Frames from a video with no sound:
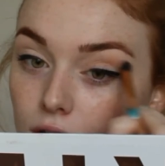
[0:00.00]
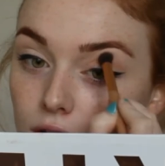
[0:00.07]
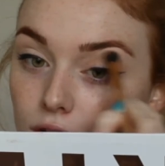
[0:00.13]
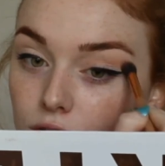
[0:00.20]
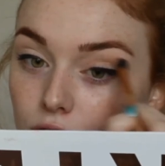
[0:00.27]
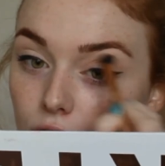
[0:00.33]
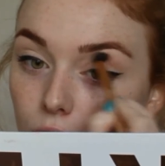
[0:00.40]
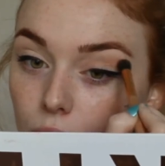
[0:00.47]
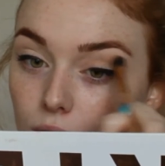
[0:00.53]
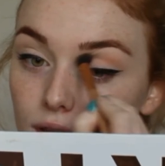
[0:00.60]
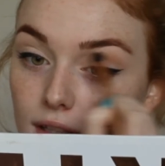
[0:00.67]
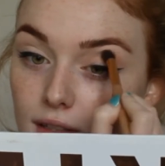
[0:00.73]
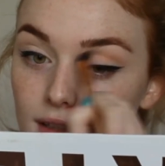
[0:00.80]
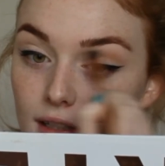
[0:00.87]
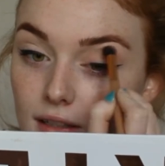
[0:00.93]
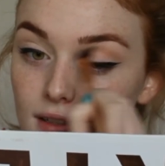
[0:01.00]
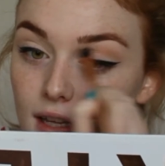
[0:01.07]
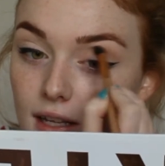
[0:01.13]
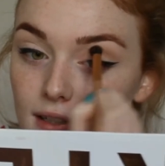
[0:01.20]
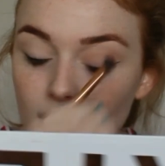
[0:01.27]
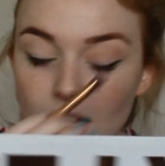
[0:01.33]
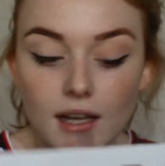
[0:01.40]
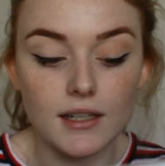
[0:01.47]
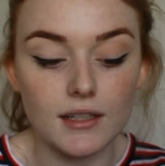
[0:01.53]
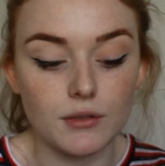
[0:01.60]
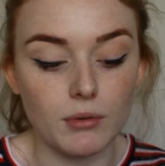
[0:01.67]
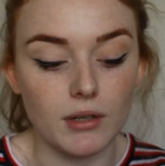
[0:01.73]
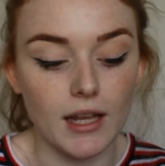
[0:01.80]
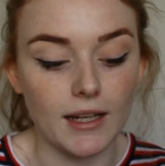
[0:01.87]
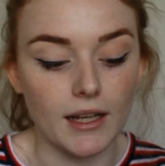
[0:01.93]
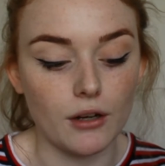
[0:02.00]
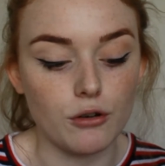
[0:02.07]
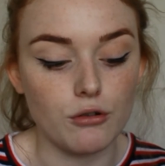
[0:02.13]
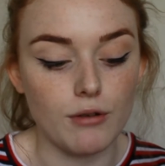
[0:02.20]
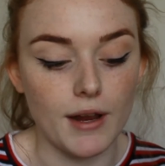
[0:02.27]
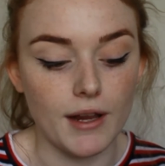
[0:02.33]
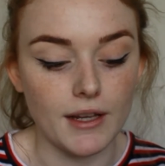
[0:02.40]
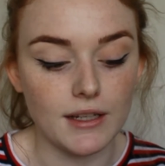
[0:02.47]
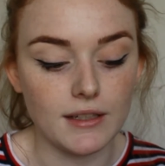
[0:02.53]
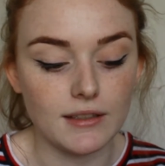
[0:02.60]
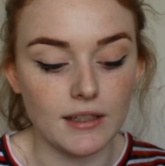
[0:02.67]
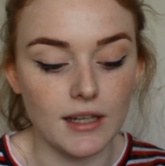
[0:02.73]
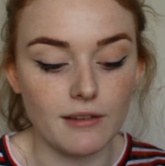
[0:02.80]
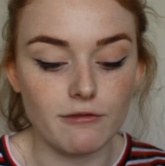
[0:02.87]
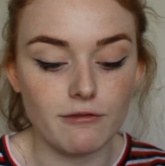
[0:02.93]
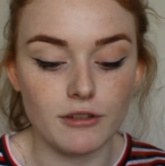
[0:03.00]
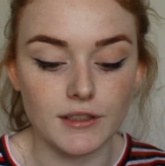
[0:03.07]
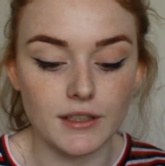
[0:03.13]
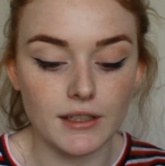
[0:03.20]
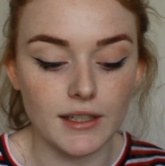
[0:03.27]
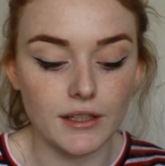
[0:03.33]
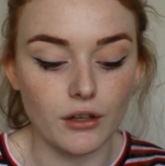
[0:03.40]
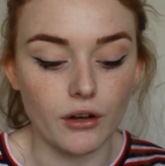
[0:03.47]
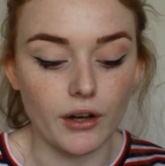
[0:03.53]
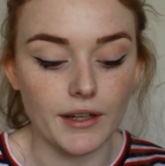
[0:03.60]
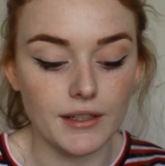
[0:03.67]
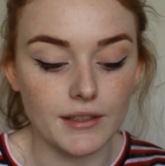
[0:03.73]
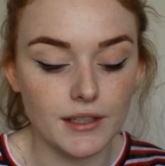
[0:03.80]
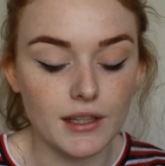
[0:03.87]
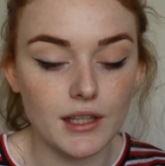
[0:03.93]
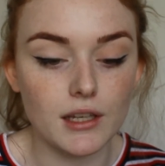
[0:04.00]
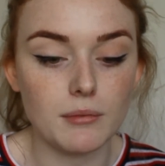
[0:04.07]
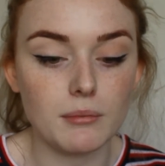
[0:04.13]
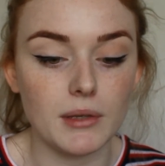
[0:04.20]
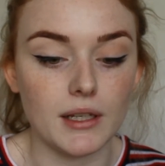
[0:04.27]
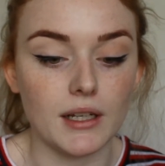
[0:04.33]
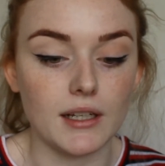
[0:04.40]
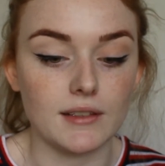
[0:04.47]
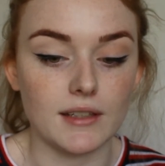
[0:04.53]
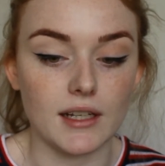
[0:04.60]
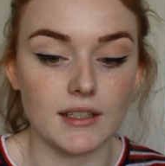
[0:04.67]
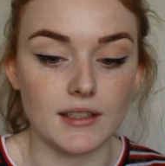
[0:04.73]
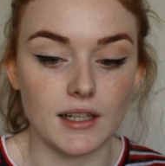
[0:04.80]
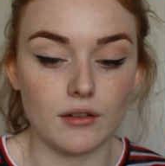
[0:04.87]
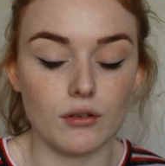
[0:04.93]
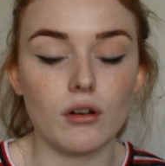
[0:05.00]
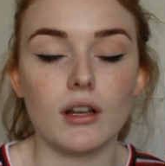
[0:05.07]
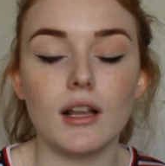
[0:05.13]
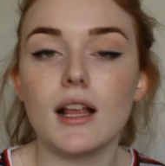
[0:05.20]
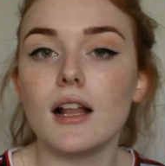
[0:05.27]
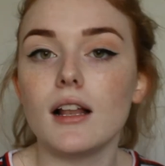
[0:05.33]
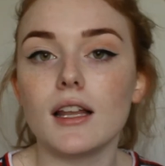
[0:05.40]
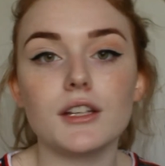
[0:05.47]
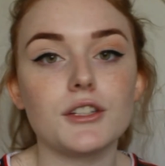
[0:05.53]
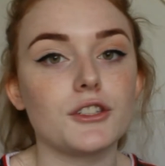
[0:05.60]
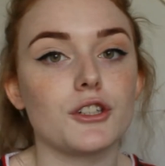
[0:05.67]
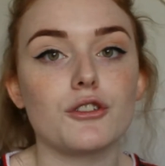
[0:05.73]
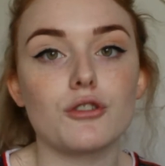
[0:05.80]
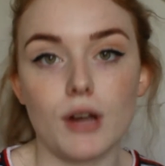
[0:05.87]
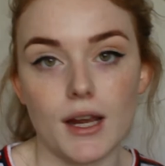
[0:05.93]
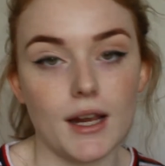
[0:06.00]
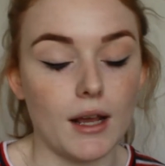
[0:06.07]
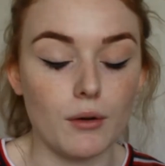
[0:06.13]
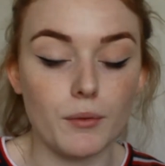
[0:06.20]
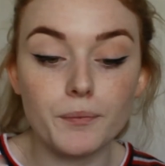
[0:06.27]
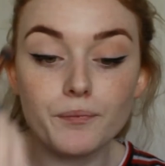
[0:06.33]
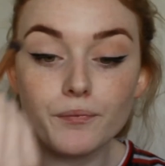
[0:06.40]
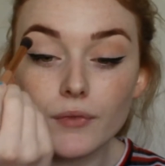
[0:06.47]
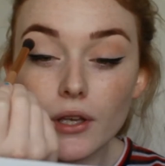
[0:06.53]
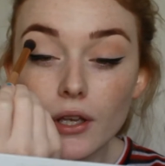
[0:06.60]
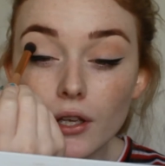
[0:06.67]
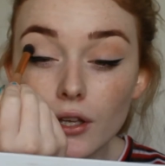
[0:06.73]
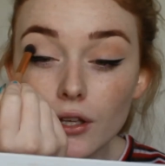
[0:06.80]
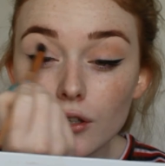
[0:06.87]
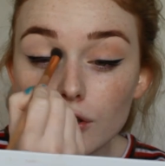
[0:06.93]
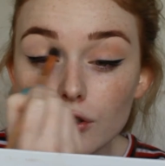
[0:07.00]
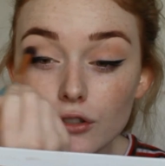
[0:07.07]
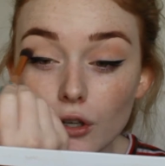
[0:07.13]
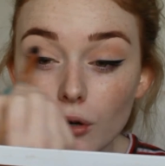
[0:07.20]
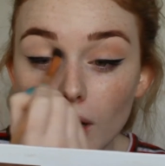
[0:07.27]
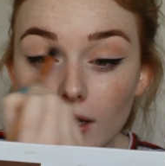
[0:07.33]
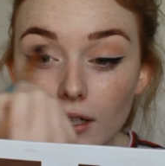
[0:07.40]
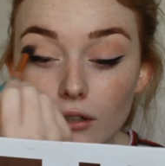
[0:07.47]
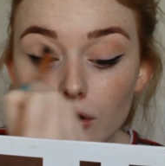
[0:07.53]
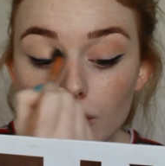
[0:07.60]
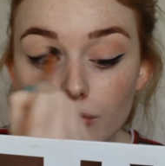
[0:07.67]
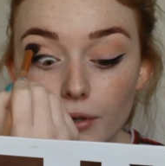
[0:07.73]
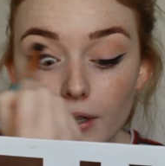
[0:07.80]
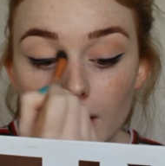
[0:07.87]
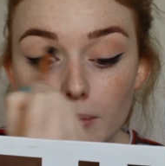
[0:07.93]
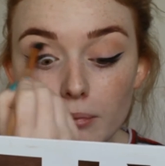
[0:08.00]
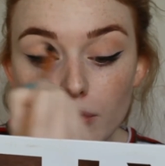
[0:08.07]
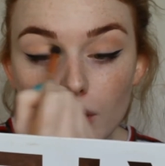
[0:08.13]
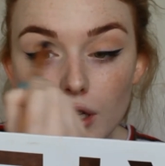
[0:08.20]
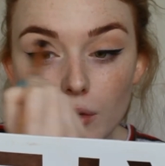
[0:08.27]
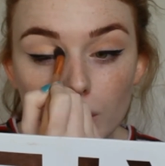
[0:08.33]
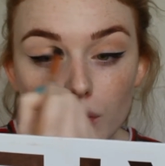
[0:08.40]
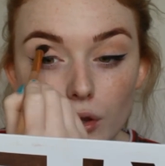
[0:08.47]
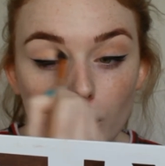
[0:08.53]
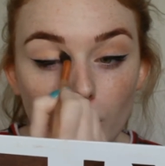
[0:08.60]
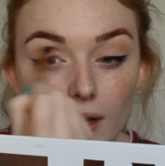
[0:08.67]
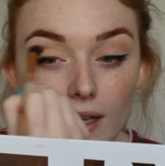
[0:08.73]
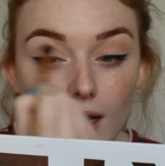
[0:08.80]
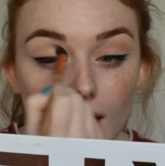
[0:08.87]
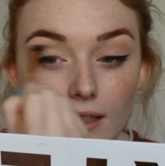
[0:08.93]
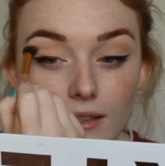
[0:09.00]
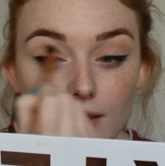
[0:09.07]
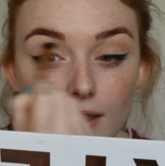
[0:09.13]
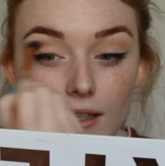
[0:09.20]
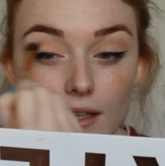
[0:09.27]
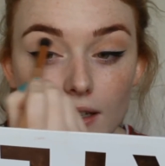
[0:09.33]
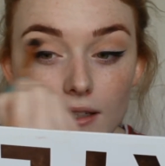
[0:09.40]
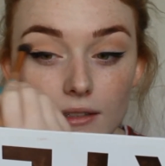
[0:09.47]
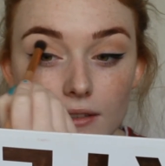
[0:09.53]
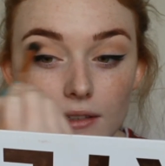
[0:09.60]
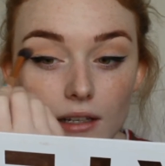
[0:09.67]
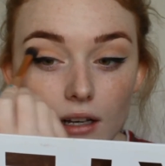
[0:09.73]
So this Sunset Eyes were like a craze, and I've recently got into them because I decided, oh, let's just try it out. So, and it looked really pretty with the way I did it.